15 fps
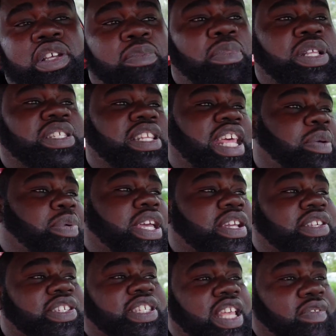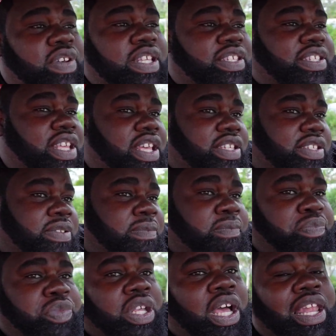But today we in a 76.
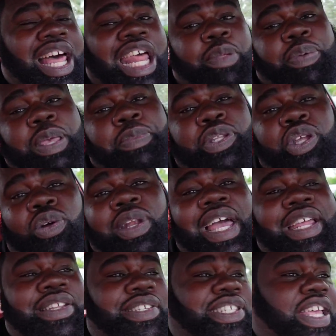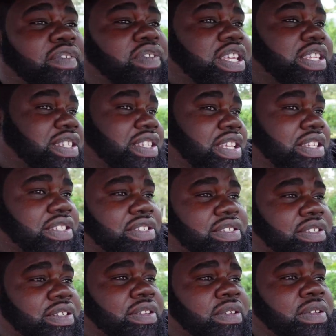A lot of people don't like the
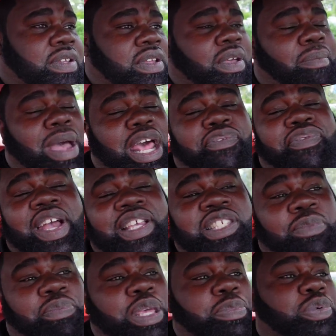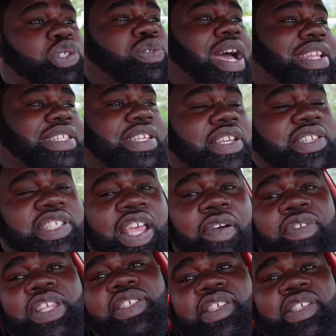76s. Matter of fact, some people try to say a
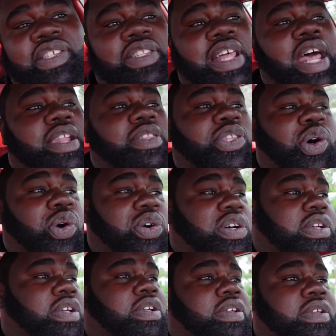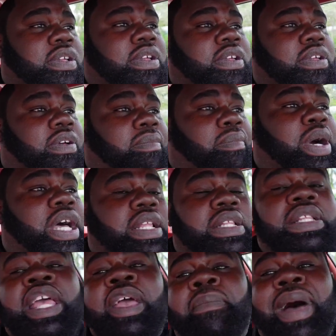76 is not a donk. But
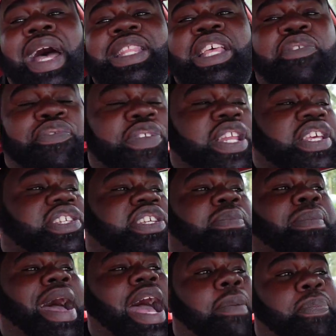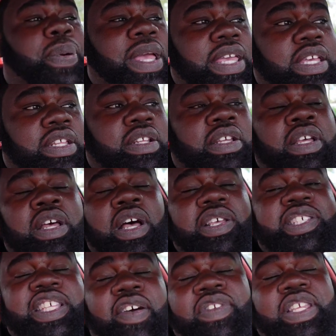in my definition, my opinion, a
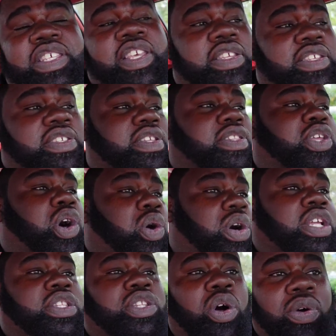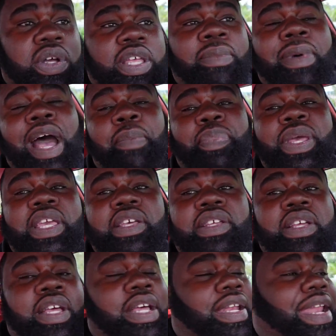76 is a donk. A donk, in my opinion,
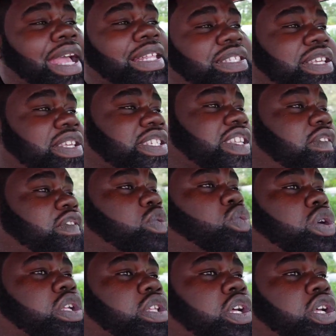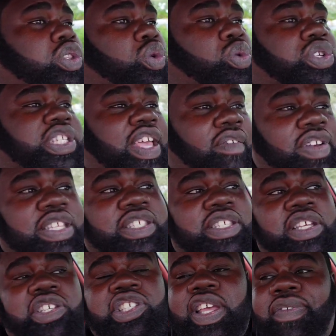1971 through
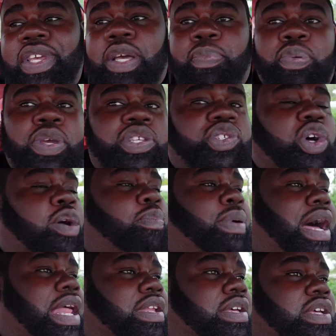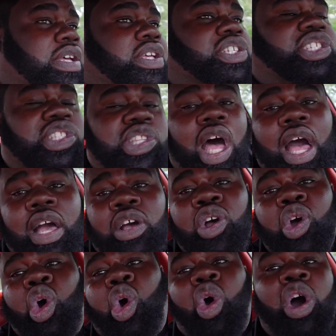76 Chevy Caprice or Impala, stock
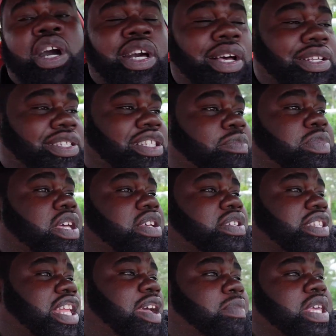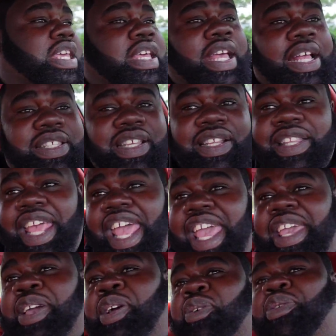or custom, you understand me? And
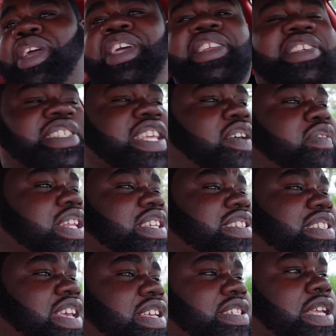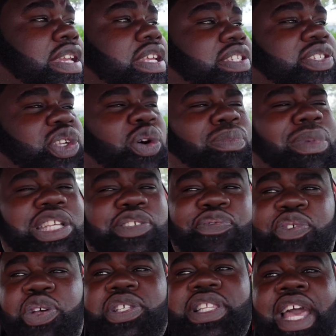today, we're in a 76, and this so much
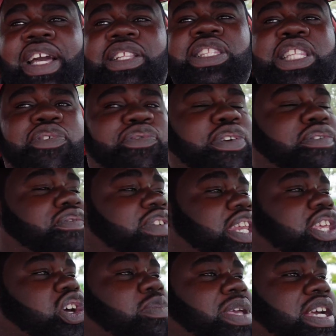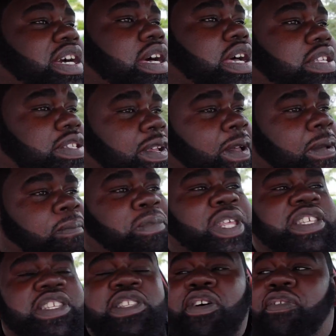feels like a different video because
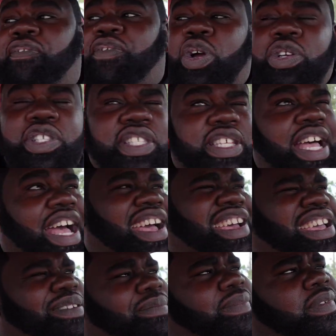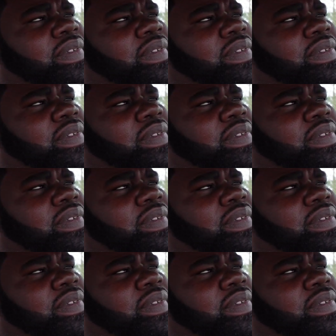this is the first time,